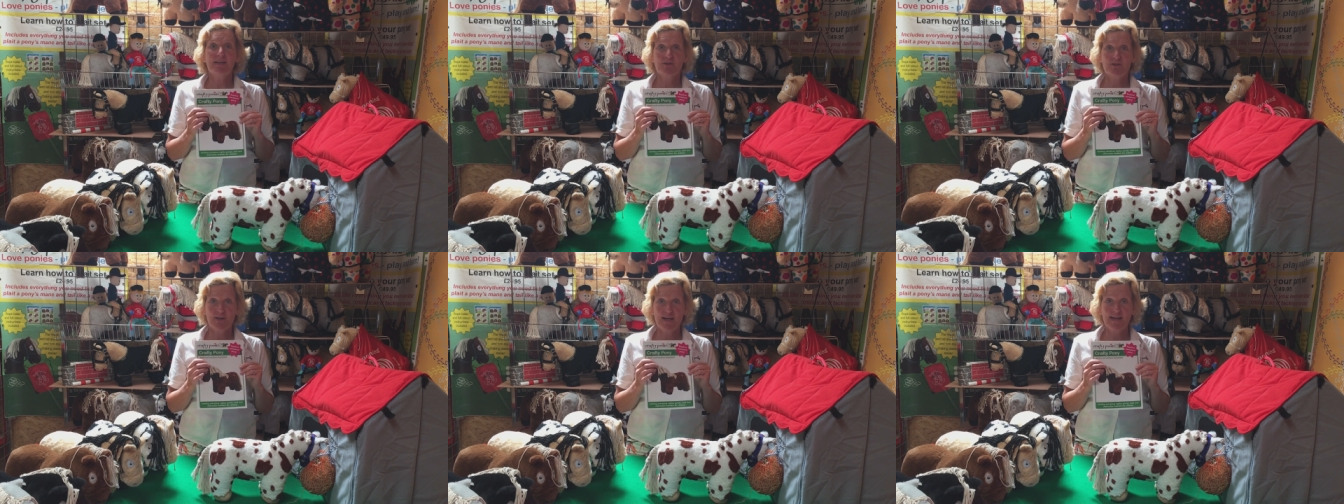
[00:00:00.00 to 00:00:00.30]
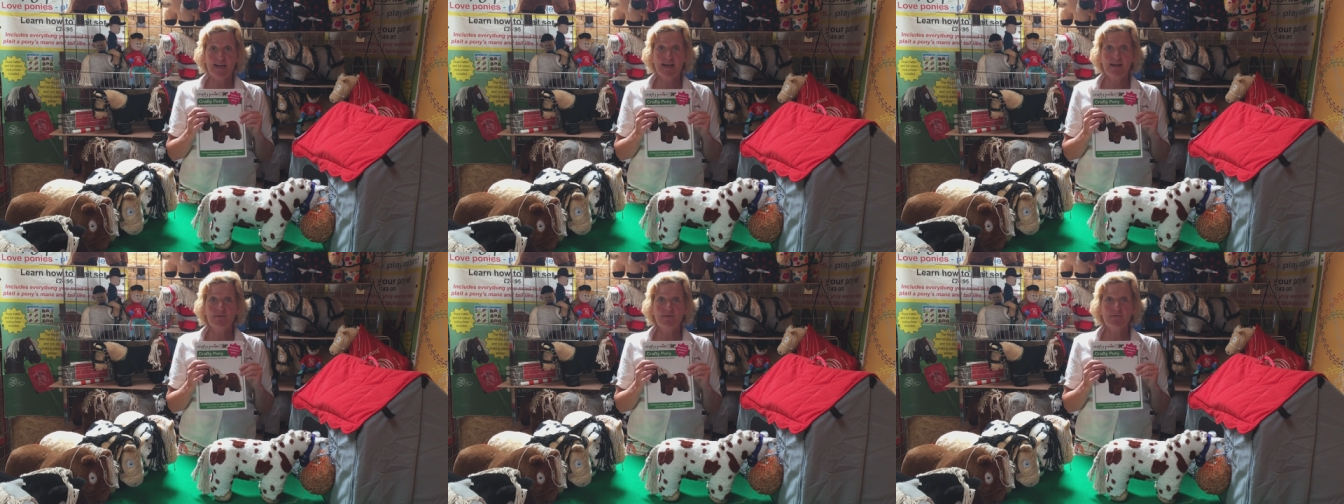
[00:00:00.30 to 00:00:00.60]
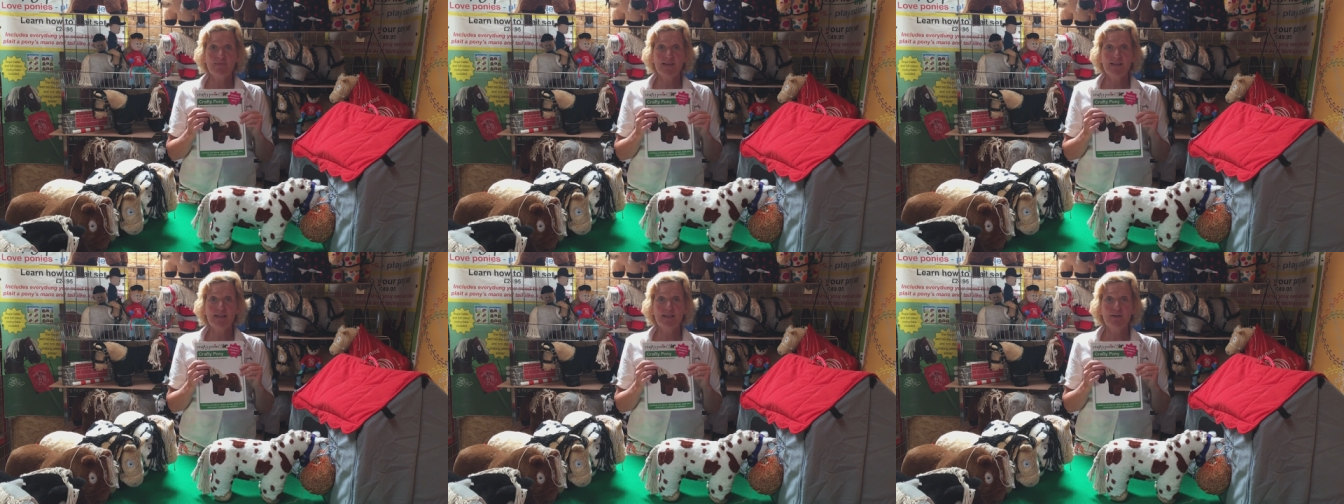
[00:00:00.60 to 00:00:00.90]
check out
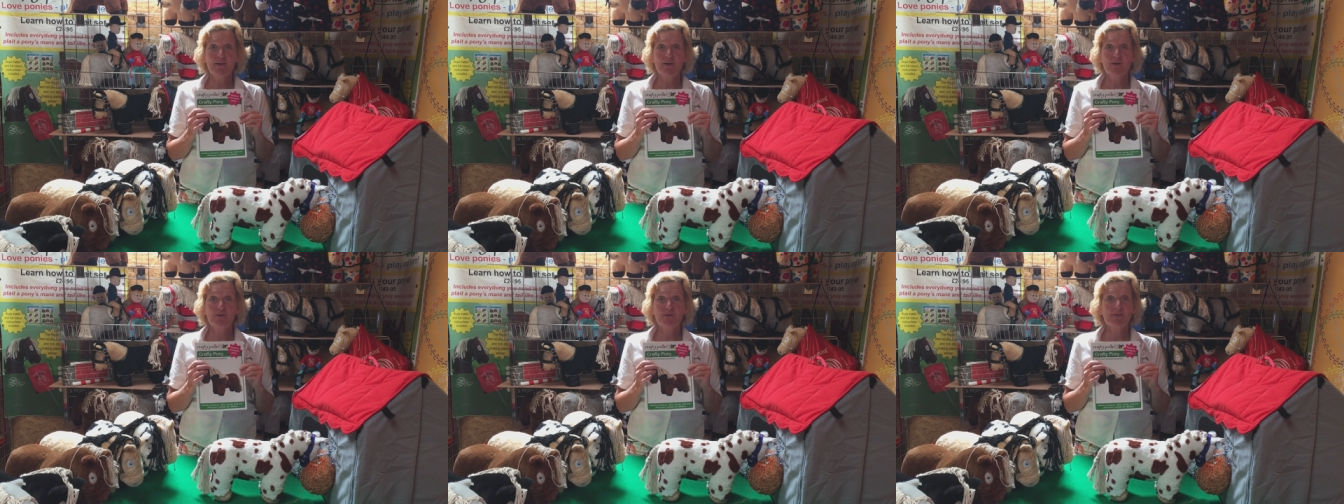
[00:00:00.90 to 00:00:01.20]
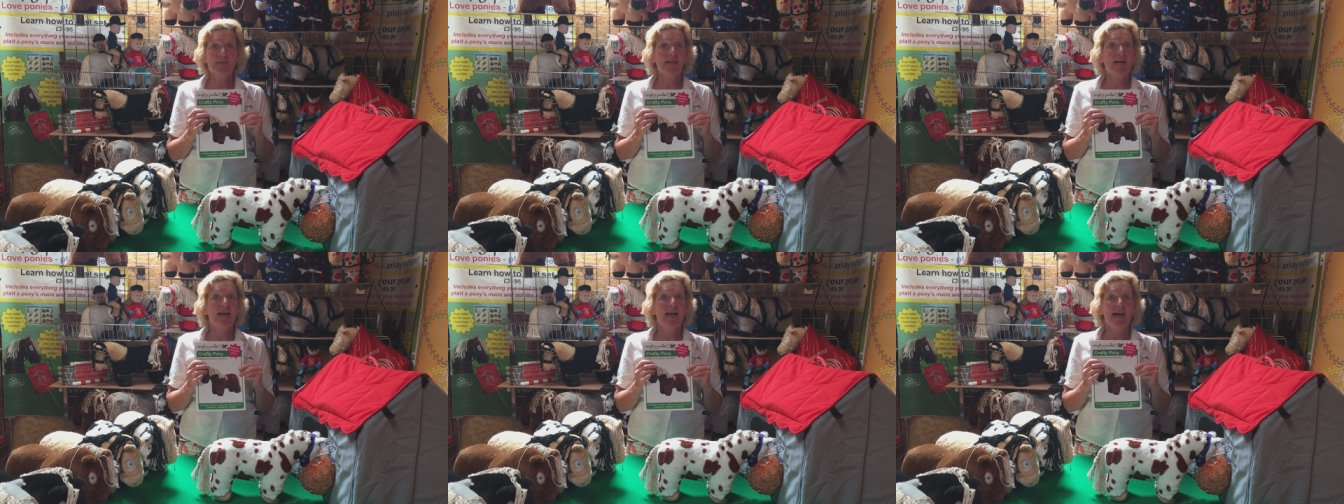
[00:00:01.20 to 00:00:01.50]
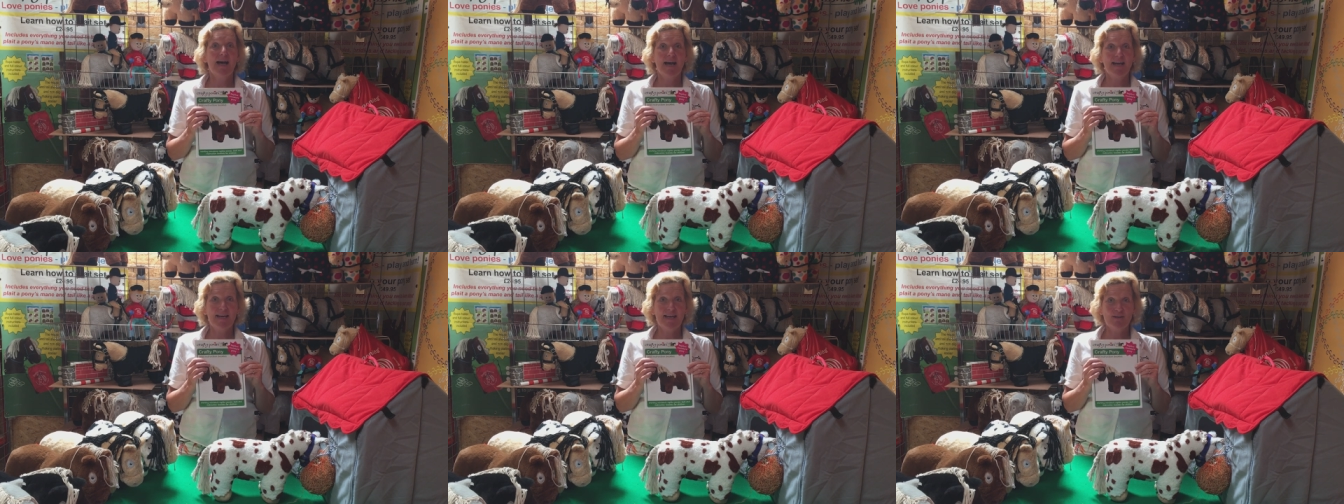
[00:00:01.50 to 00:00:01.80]
the videos
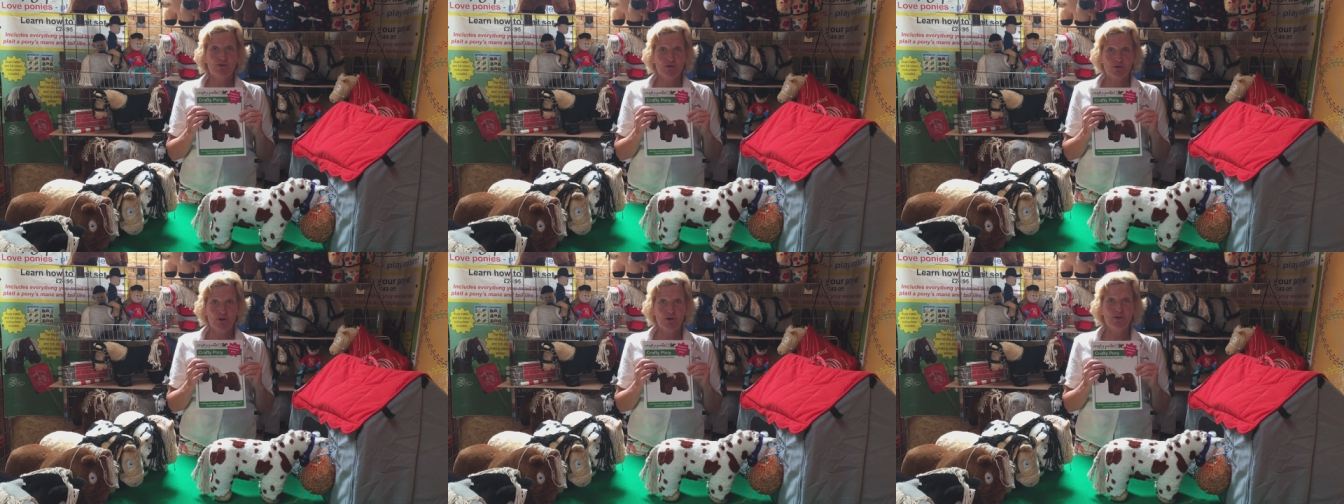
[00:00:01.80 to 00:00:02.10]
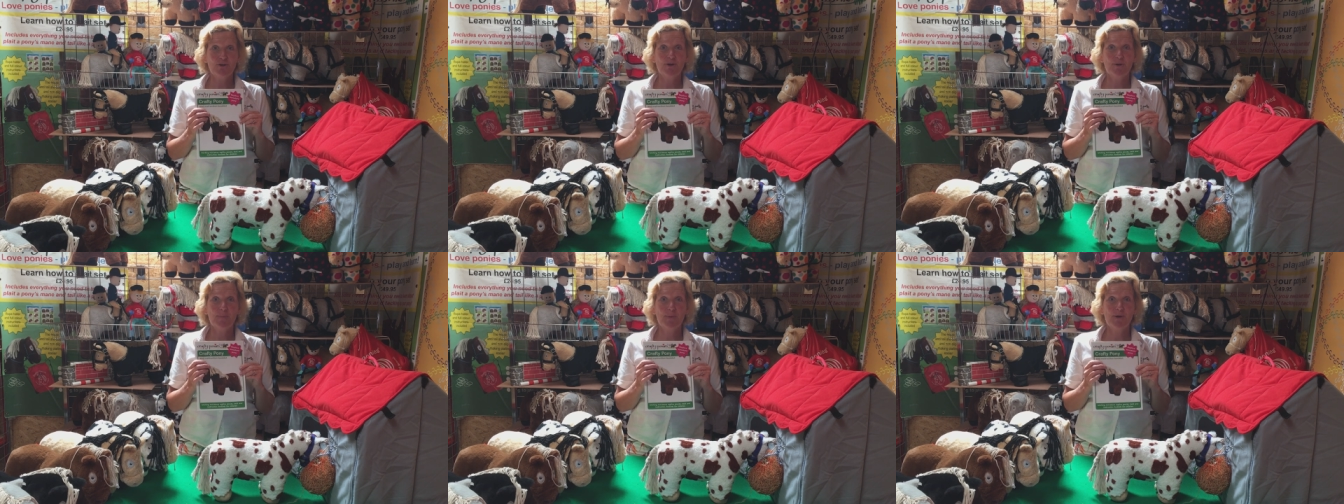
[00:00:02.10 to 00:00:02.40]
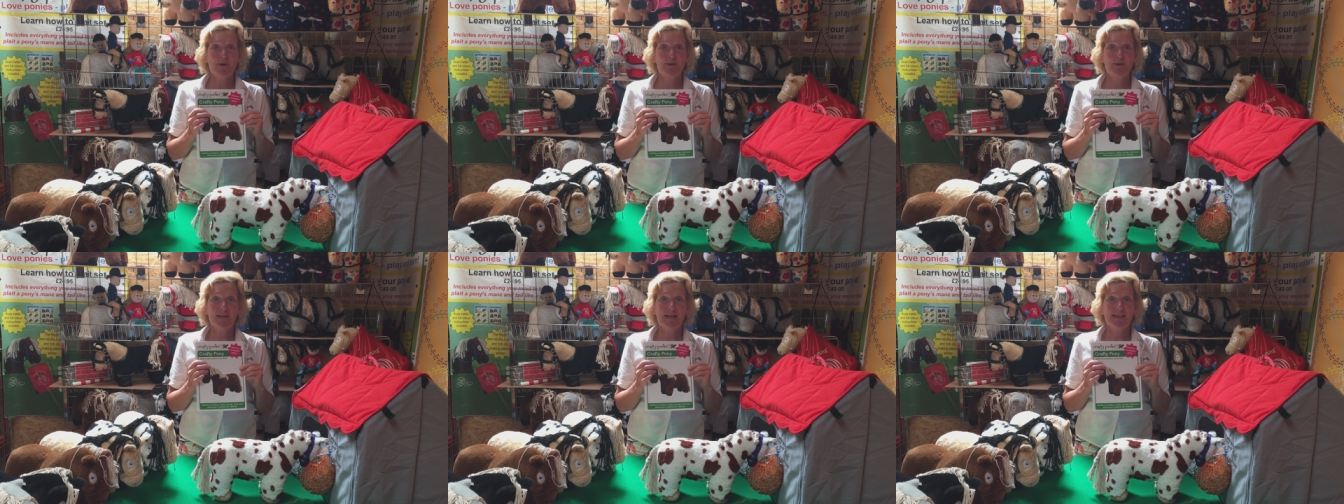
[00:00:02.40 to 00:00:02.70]
and enjoy your
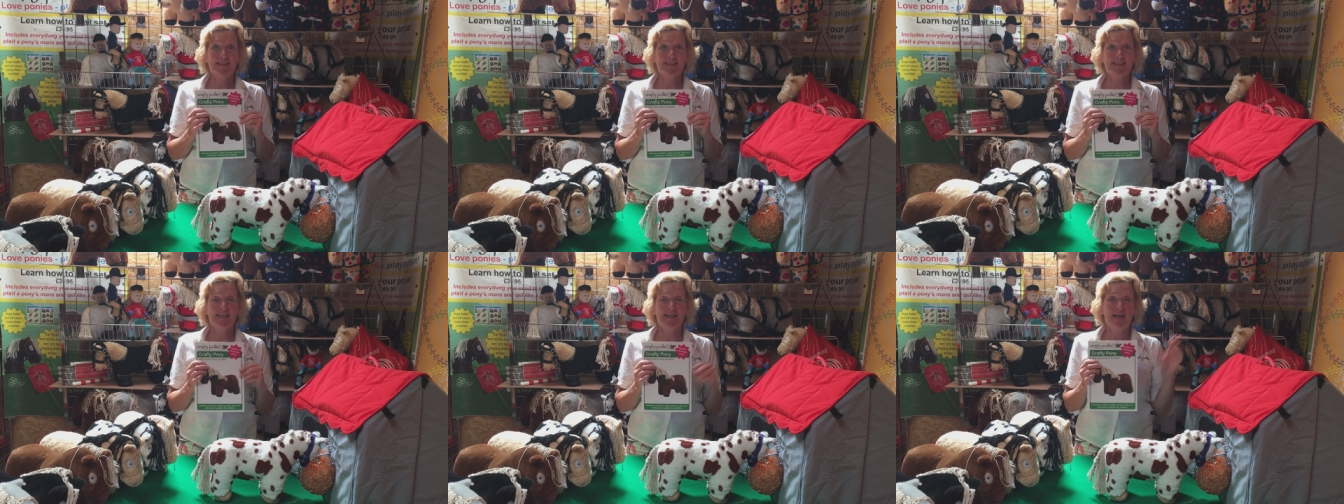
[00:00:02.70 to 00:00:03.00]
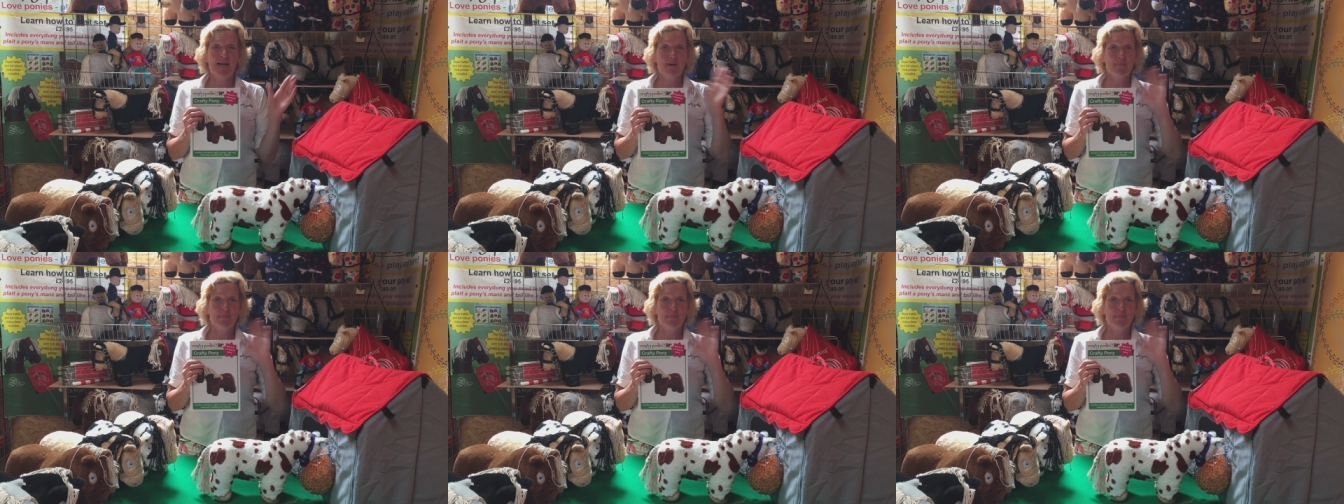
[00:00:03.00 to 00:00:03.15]
ponies.